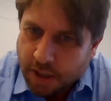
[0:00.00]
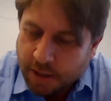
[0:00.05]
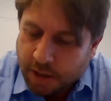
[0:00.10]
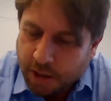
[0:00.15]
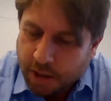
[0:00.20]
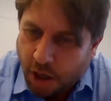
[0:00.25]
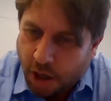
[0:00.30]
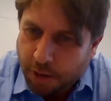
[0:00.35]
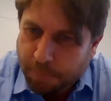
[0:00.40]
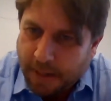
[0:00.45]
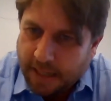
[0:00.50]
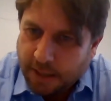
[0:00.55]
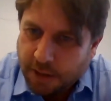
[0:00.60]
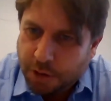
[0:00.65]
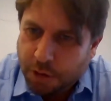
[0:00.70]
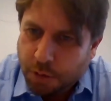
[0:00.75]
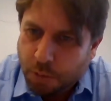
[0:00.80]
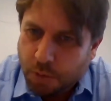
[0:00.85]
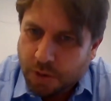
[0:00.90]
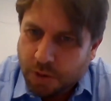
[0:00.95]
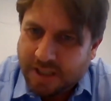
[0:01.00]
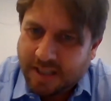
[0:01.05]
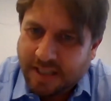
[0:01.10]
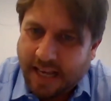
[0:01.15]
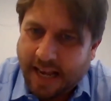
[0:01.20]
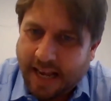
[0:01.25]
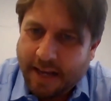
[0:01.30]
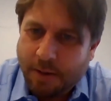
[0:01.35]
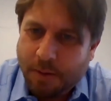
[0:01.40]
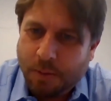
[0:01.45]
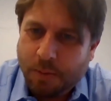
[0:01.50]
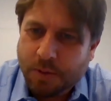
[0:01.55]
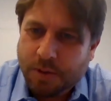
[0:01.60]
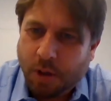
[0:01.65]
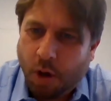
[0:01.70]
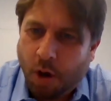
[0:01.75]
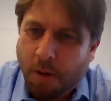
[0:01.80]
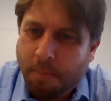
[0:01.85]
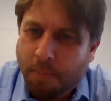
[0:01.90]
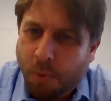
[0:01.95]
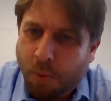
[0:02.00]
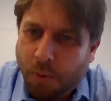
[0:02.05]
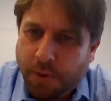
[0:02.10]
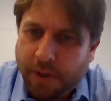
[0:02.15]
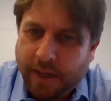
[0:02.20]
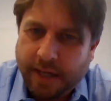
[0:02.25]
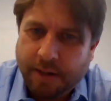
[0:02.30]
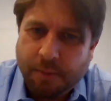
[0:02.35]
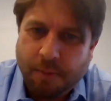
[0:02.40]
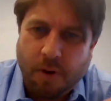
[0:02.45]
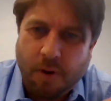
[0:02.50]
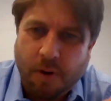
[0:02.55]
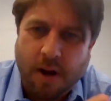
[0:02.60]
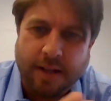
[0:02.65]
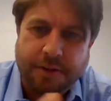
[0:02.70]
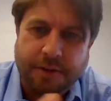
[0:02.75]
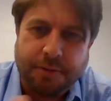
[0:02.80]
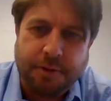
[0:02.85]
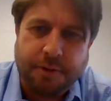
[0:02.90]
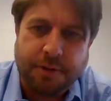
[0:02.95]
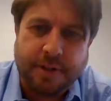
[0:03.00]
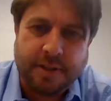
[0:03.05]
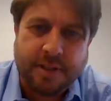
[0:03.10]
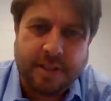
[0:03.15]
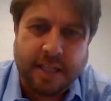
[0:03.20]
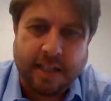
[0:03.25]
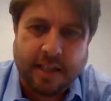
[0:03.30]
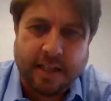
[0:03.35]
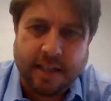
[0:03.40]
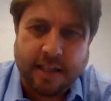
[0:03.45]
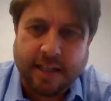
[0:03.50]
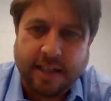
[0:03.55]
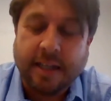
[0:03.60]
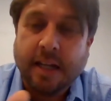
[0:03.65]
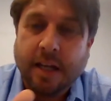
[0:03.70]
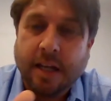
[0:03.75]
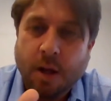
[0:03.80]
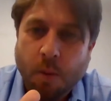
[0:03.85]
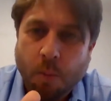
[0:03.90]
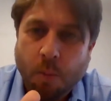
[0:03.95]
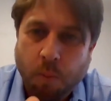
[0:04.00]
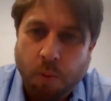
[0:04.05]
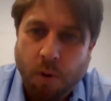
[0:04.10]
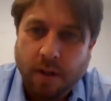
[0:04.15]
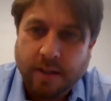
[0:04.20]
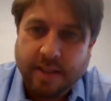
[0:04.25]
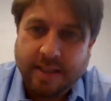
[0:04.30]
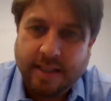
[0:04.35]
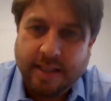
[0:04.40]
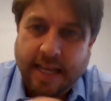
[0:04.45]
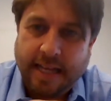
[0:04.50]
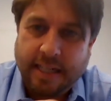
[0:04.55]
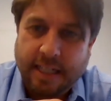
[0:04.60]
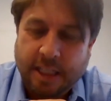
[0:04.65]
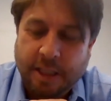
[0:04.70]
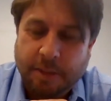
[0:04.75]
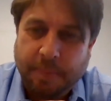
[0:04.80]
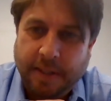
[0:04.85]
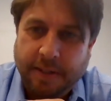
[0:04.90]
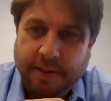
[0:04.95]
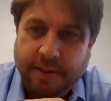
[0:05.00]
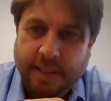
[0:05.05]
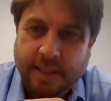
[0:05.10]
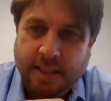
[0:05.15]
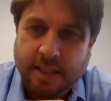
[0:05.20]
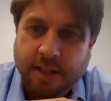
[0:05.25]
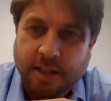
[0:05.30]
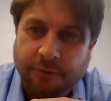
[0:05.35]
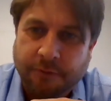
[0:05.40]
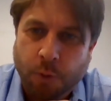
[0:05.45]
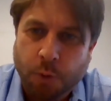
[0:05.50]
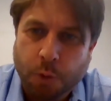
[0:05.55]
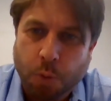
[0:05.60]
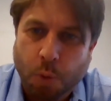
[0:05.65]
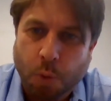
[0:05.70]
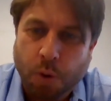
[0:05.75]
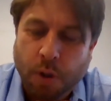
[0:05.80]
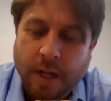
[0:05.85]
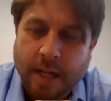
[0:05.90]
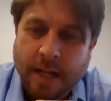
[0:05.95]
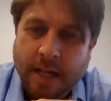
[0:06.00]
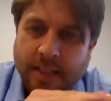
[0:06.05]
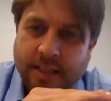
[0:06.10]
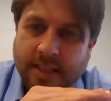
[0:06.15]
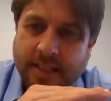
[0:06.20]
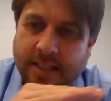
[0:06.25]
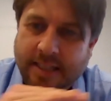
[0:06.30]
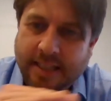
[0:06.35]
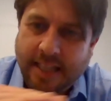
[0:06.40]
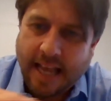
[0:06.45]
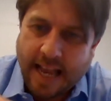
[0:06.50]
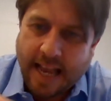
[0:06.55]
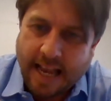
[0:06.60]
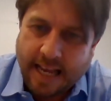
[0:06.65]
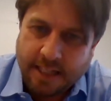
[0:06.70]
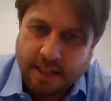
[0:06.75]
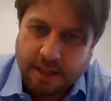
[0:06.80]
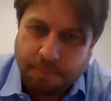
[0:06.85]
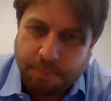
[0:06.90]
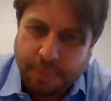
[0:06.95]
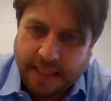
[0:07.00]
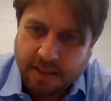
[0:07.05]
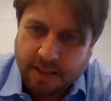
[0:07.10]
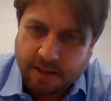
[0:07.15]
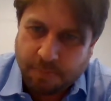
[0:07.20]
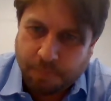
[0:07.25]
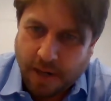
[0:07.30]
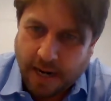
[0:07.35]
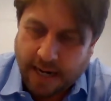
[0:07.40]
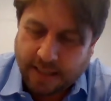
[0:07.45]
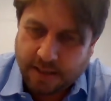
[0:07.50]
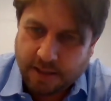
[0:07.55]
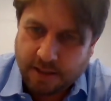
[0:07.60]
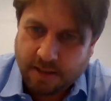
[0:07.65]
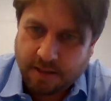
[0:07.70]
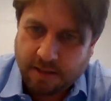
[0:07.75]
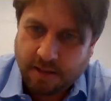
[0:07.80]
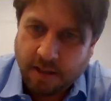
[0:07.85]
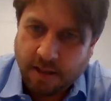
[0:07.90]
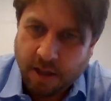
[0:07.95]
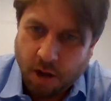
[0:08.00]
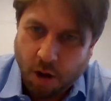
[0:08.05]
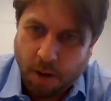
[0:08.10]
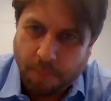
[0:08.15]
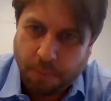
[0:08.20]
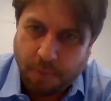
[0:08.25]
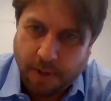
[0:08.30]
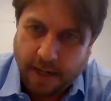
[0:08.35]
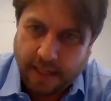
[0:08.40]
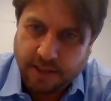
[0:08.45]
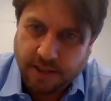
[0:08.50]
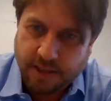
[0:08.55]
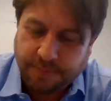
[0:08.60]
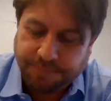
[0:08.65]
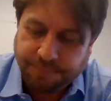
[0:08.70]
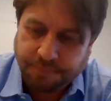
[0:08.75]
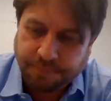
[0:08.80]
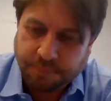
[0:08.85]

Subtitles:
go back to your sales, onboarding, right through to settling. What's that experience for your standard best practice operation?